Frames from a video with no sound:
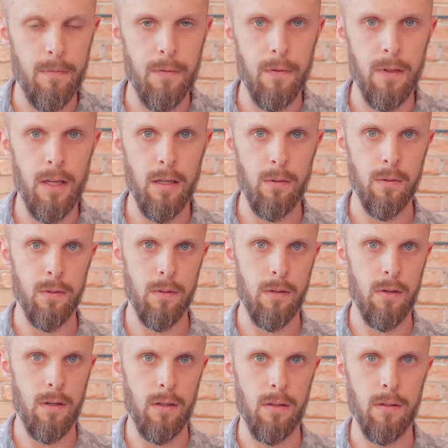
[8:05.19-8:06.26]
for language
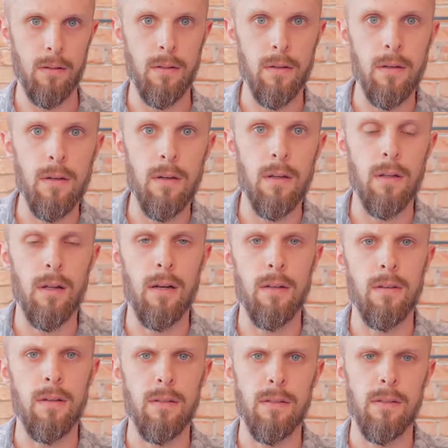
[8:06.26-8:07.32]
learning and a lot
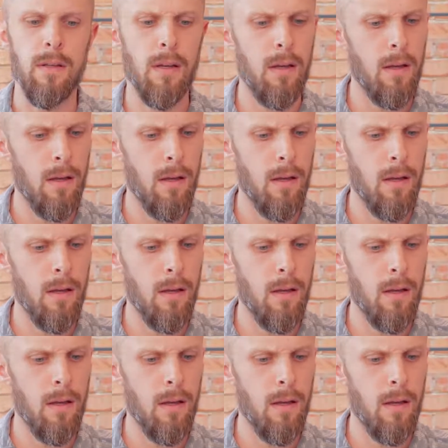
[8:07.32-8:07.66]
of things.